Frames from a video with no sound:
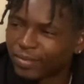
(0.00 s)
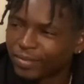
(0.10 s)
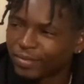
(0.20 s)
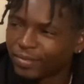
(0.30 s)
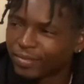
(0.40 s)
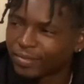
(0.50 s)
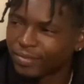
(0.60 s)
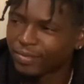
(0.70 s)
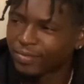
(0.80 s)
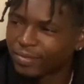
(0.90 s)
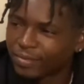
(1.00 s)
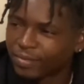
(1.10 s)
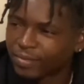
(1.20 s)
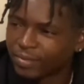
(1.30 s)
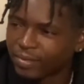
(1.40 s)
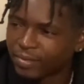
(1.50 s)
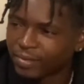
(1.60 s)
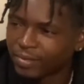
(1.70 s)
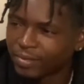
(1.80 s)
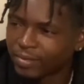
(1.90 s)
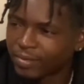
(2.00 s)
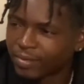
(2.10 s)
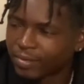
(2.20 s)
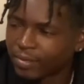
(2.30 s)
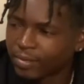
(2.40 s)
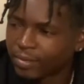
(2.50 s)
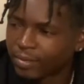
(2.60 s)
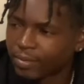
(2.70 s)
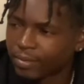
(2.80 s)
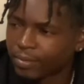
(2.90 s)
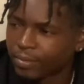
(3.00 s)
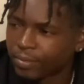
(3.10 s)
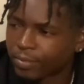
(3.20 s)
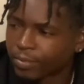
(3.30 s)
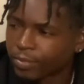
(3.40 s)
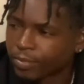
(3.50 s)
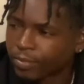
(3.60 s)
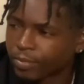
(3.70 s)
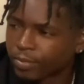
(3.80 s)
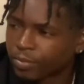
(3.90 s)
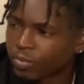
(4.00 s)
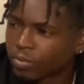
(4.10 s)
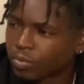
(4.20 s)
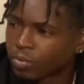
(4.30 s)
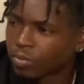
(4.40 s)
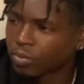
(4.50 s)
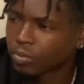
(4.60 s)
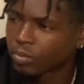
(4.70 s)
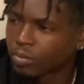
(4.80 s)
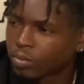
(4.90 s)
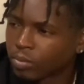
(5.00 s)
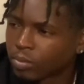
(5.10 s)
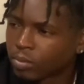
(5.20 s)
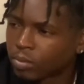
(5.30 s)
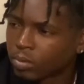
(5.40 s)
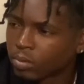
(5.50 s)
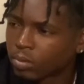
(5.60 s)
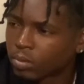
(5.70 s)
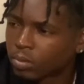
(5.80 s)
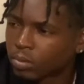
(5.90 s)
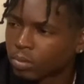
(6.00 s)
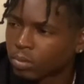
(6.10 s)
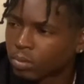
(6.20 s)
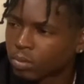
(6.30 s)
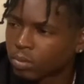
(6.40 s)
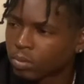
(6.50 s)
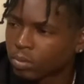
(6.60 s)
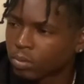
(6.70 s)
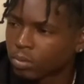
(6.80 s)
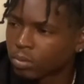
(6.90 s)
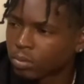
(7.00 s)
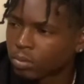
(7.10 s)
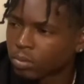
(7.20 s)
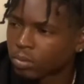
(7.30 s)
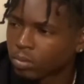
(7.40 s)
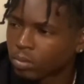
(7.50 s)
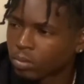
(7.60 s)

(silence)